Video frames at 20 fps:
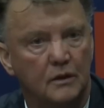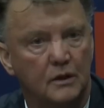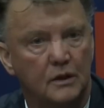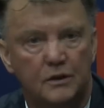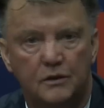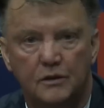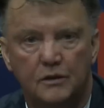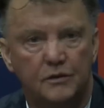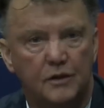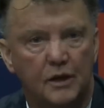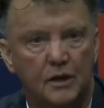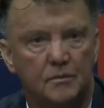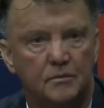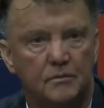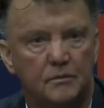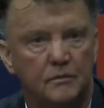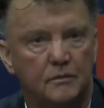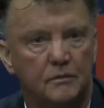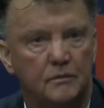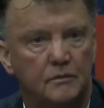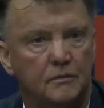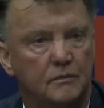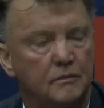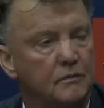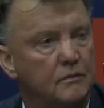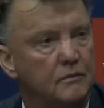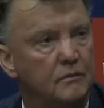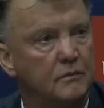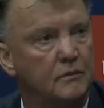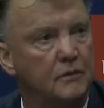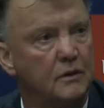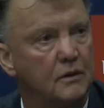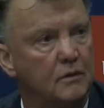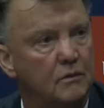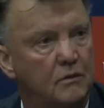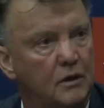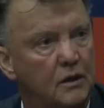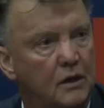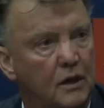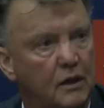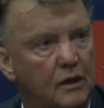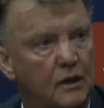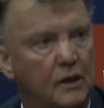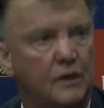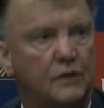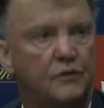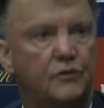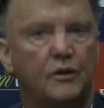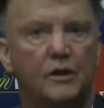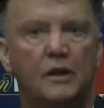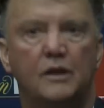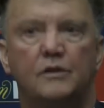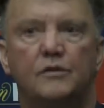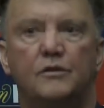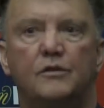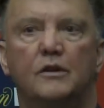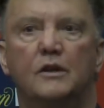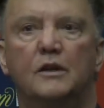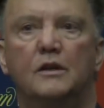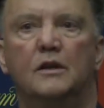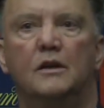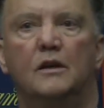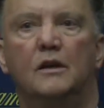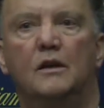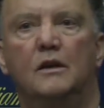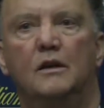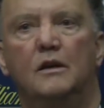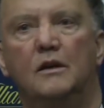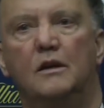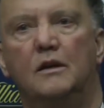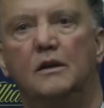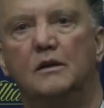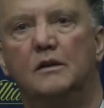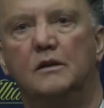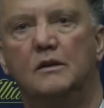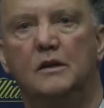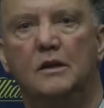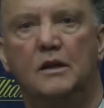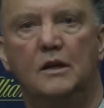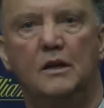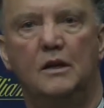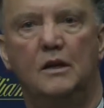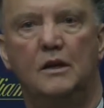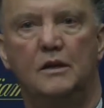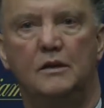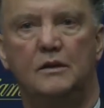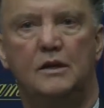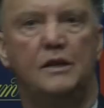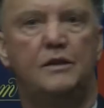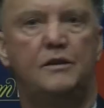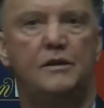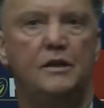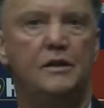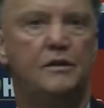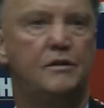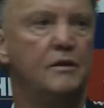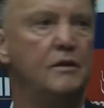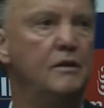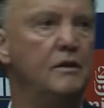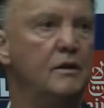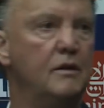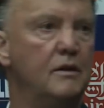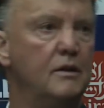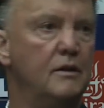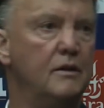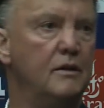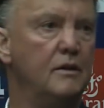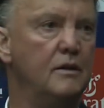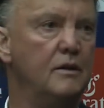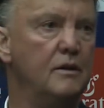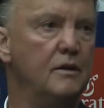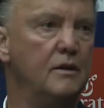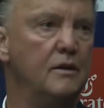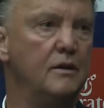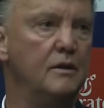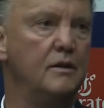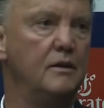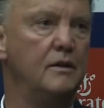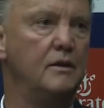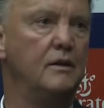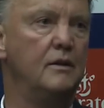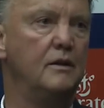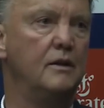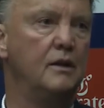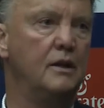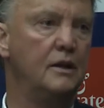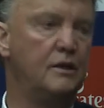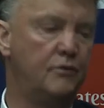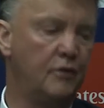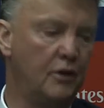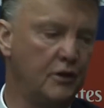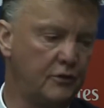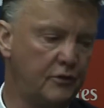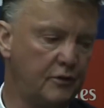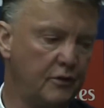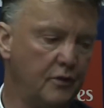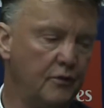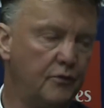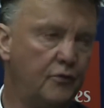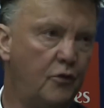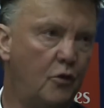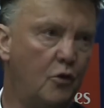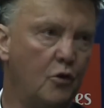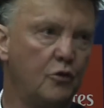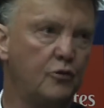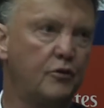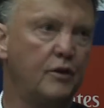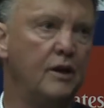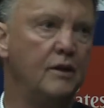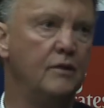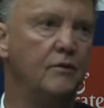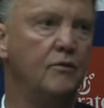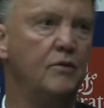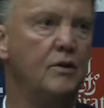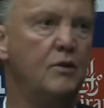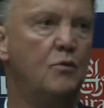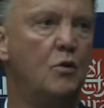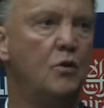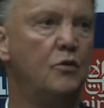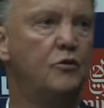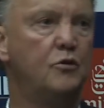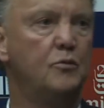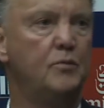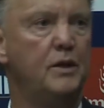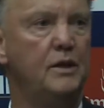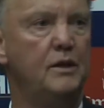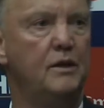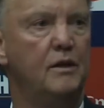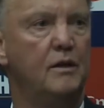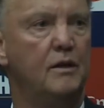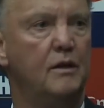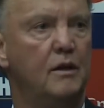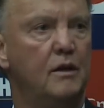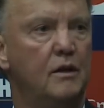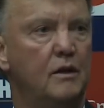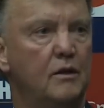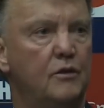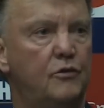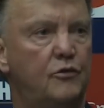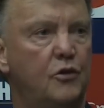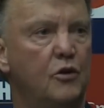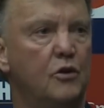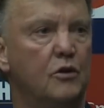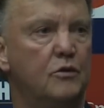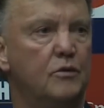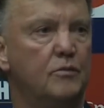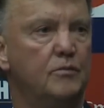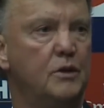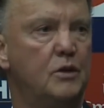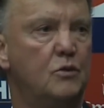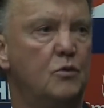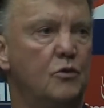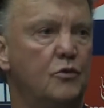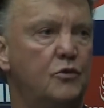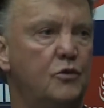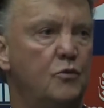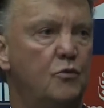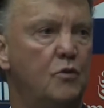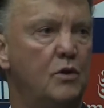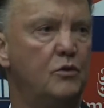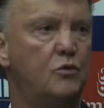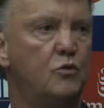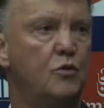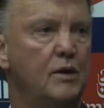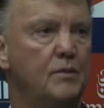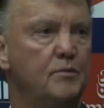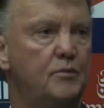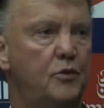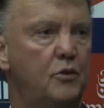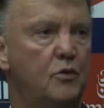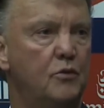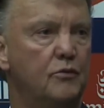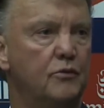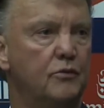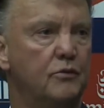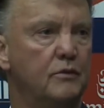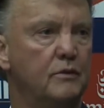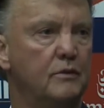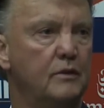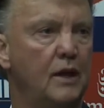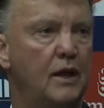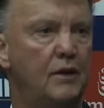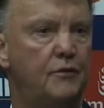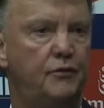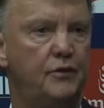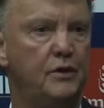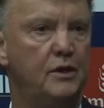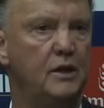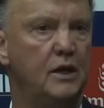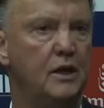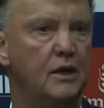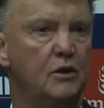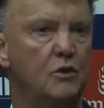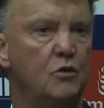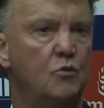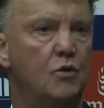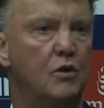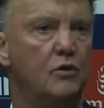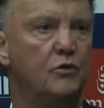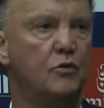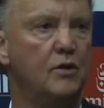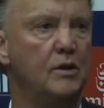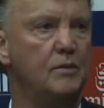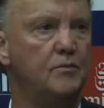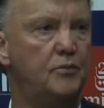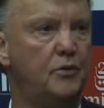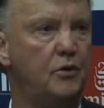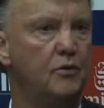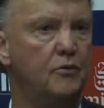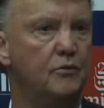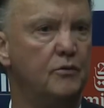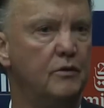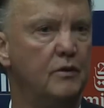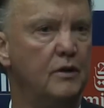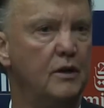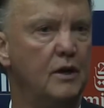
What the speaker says: It's the same. Well, as this season, it was fourth, and we want to be third, because you want to improve. Every year you want to improve.